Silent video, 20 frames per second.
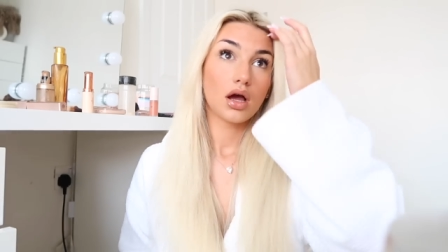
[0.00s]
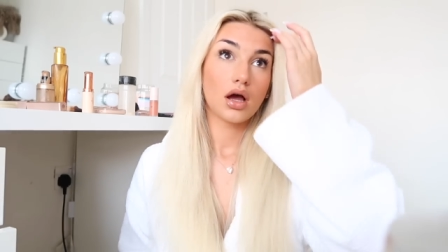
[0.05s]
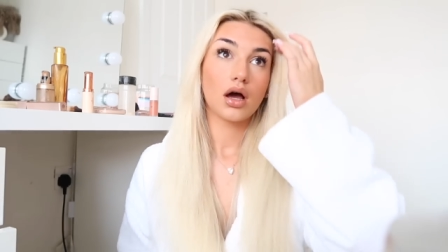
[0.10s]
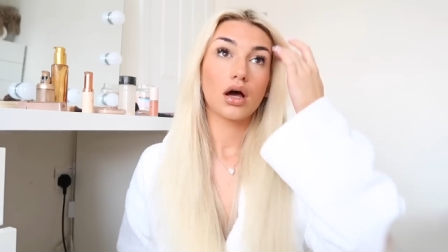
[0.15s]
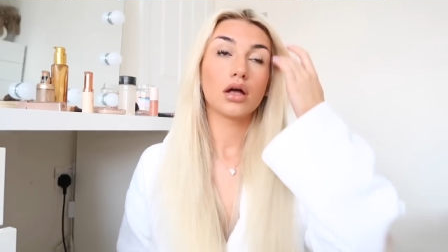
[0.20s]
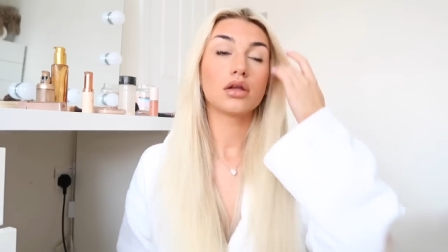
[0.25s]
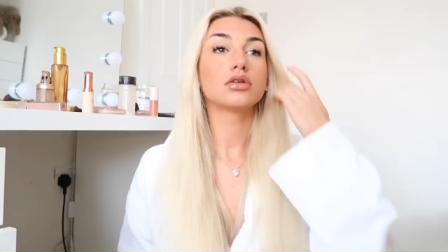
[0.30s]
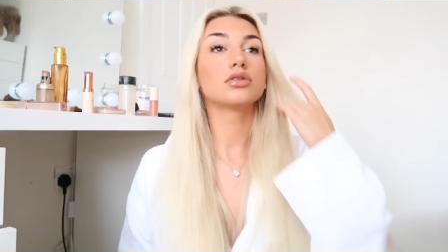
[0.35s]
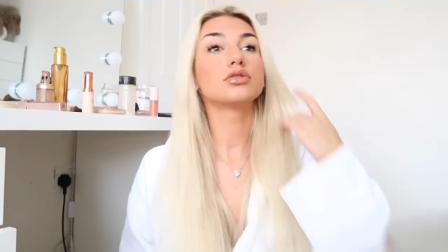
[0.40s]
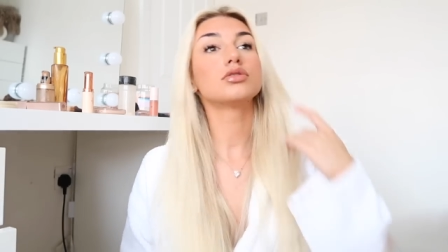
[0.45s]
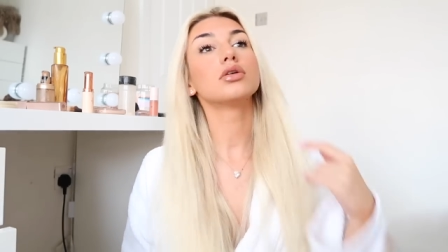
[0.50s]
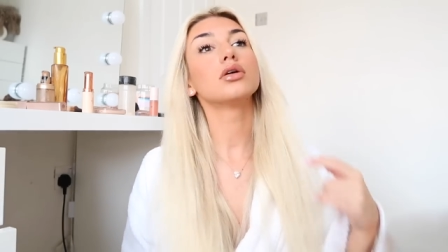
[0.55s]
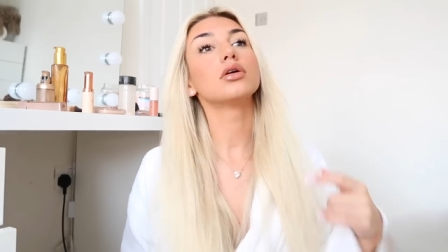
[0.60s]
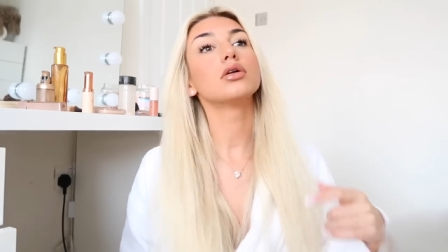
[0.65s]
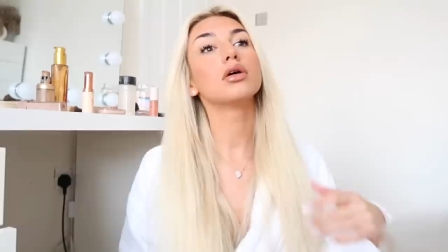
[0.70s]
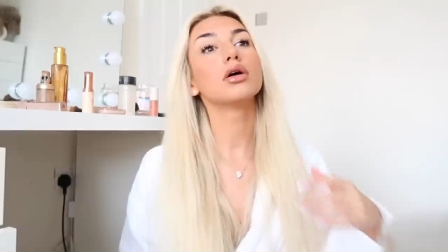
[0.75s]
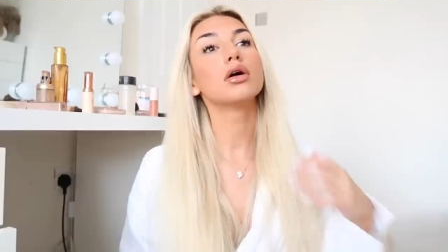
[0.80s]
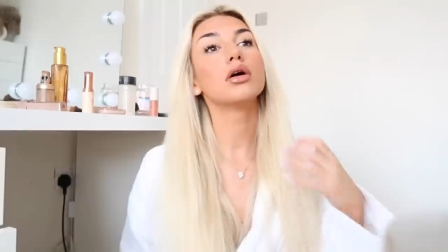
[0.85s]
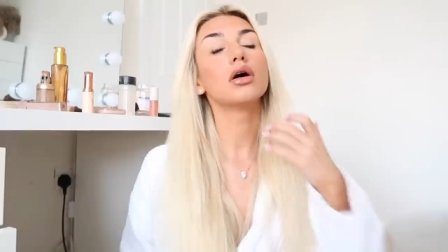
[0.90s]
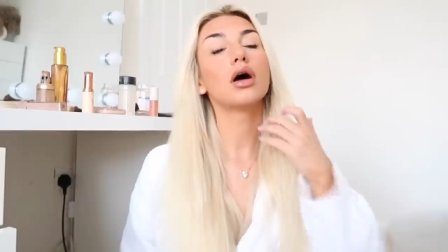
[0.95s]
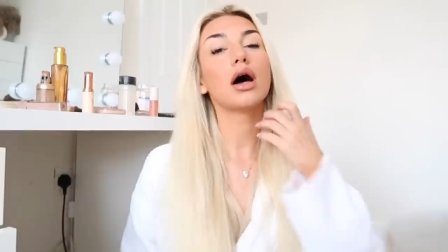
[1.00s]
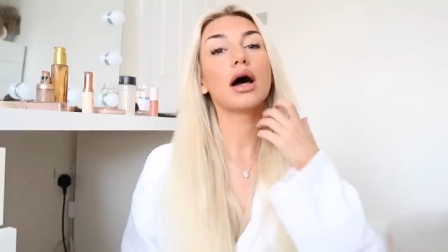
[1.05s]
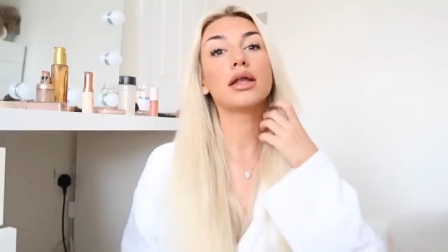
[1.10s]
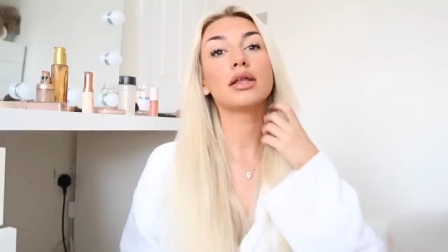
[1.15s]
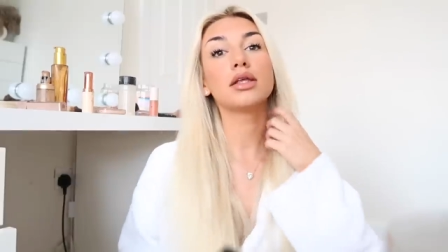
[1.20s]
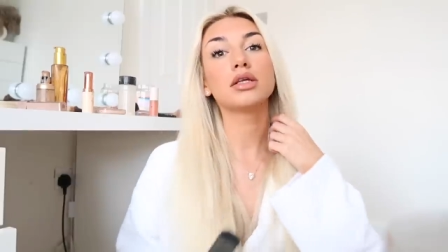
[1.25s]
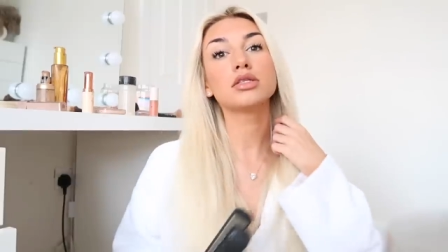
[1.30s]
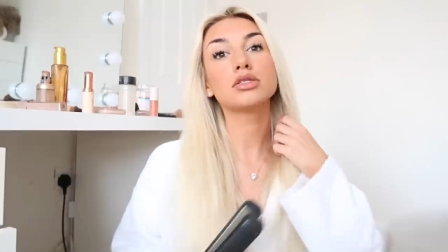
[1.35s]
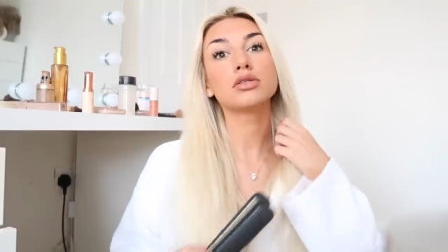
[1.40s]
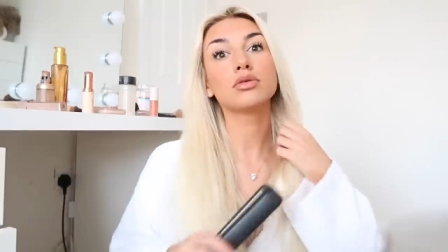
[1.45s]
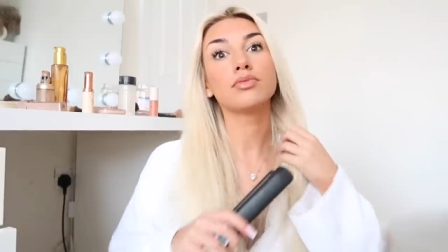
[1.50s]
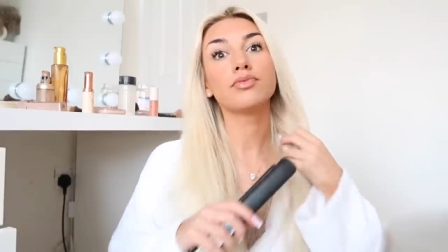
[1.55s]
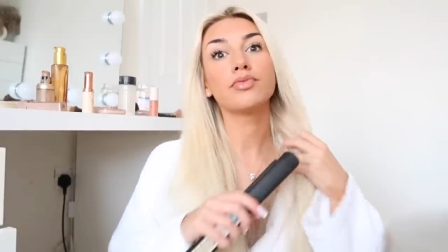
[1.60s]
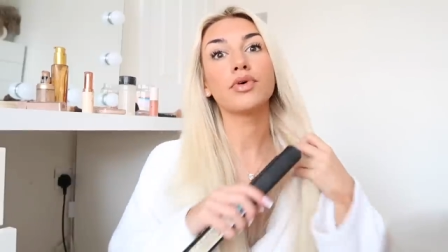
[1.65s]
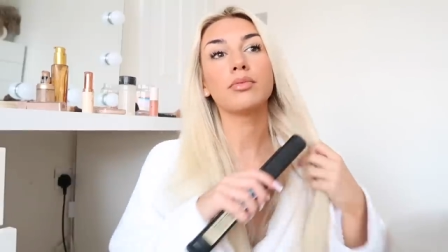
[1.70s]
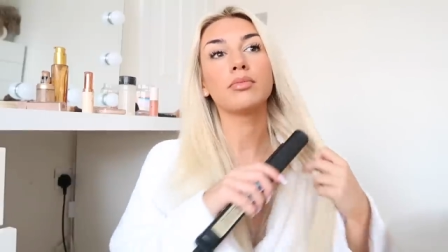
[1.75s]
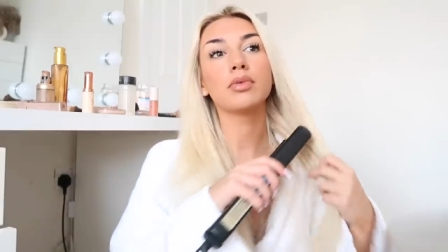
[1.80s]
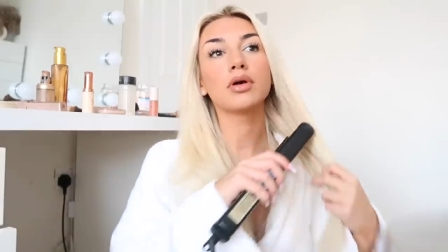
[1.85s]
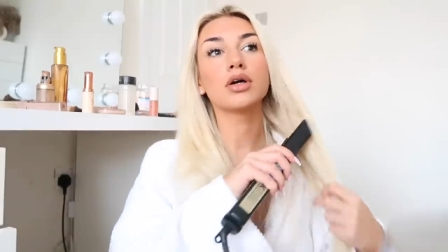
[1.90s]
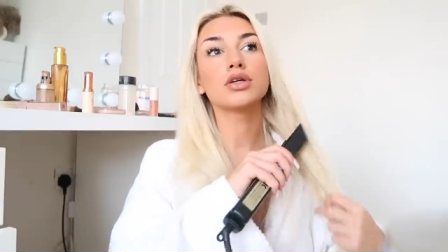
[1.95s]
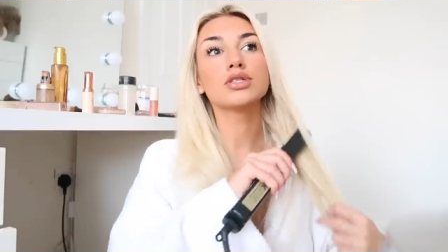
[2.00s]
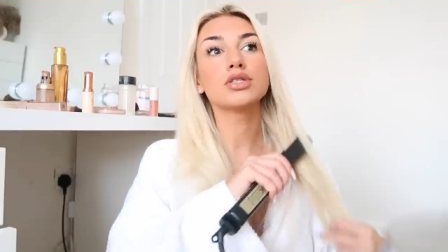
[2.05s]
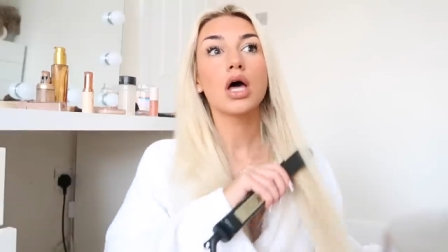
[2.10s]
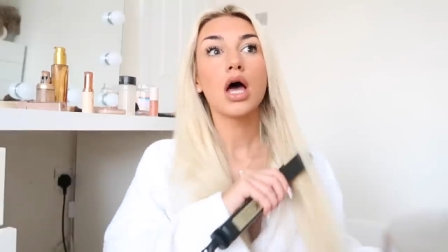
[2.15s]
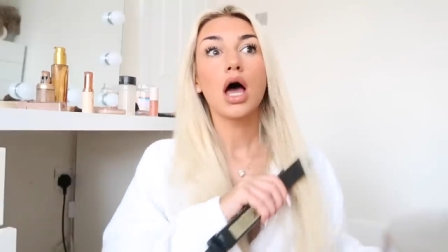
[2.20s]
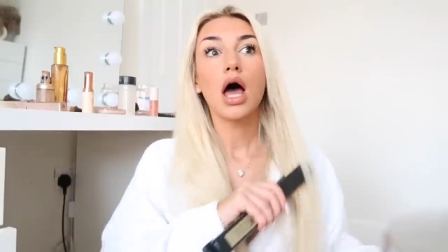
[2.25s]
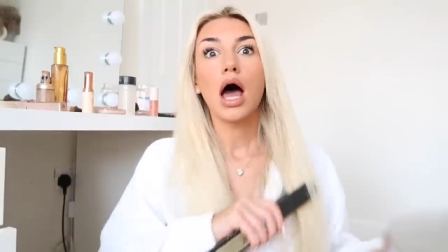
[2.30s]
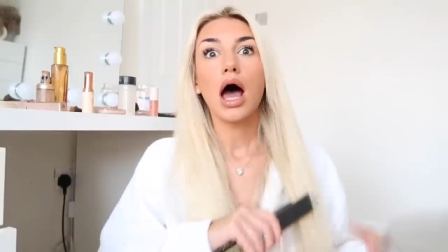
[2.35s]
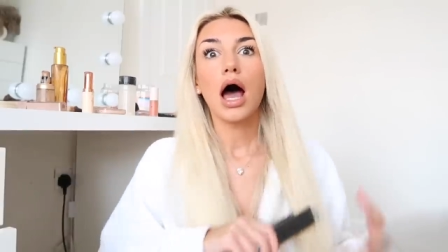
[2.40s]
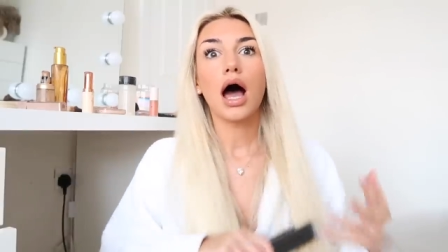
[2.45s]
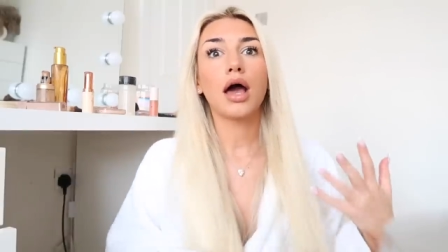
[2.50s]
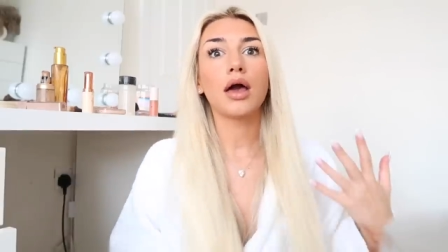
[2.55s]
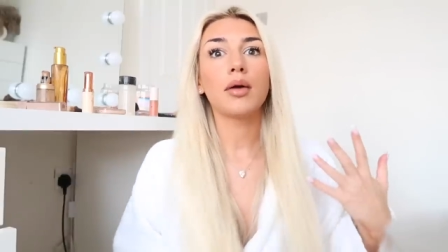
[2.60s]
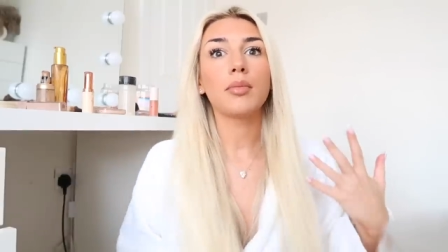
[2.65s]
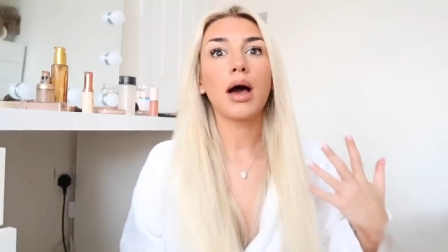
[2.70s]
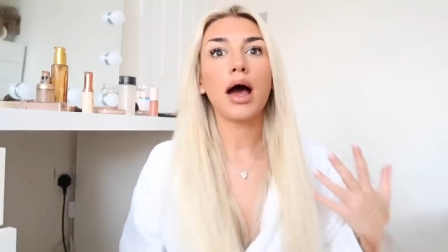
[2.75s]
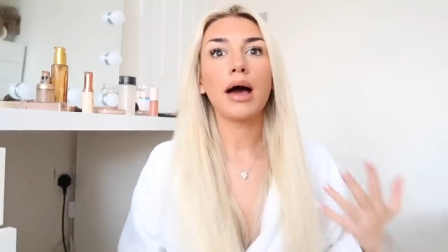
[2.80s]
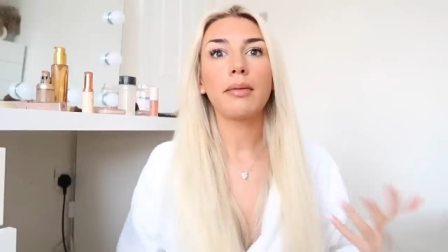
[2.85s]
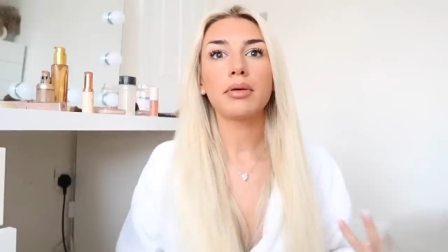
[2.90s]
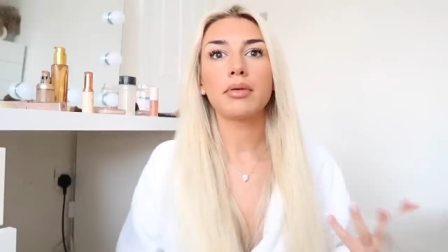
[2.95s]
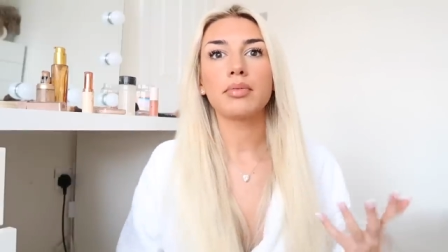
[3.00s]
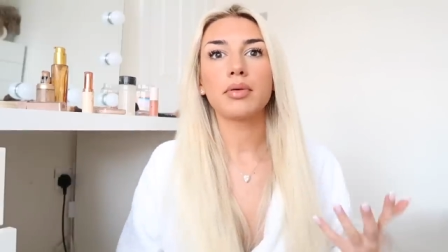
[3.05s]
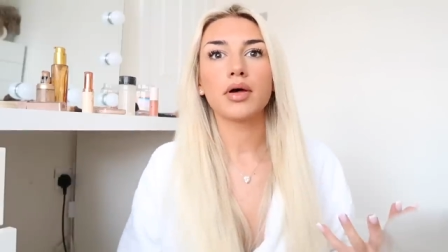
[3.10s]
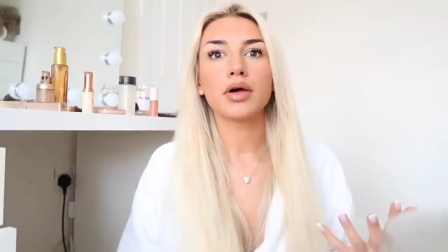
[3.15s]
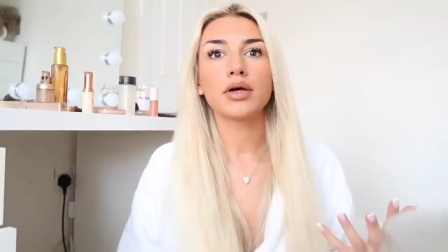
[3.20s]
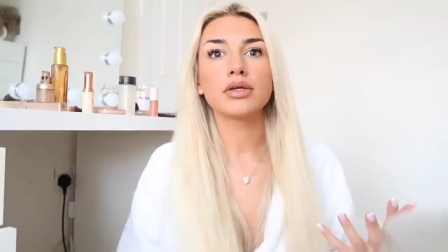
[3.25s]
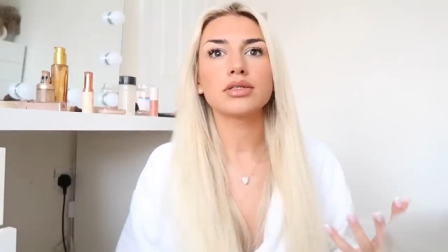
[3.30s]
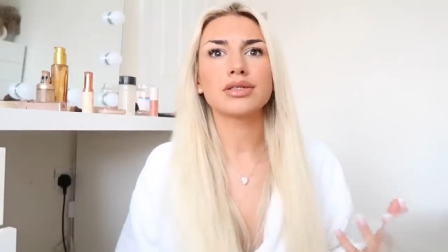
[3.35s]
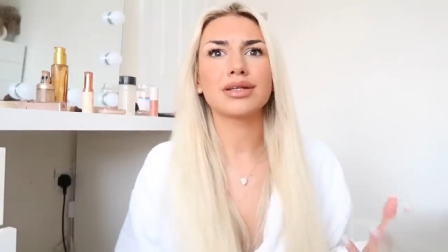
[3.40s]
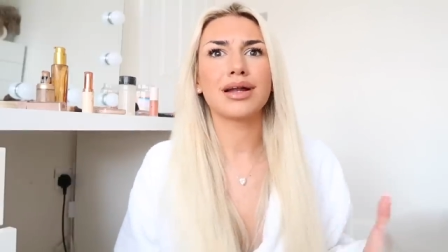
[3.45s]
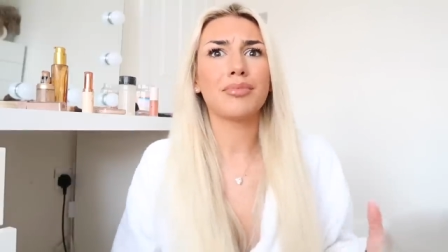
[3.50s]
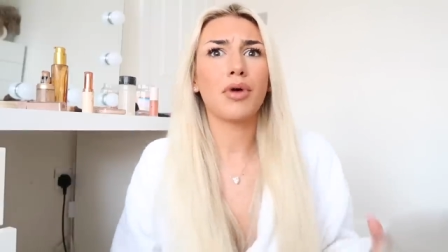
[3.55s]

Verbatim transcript: I just don't know. I need something because I am a happy person.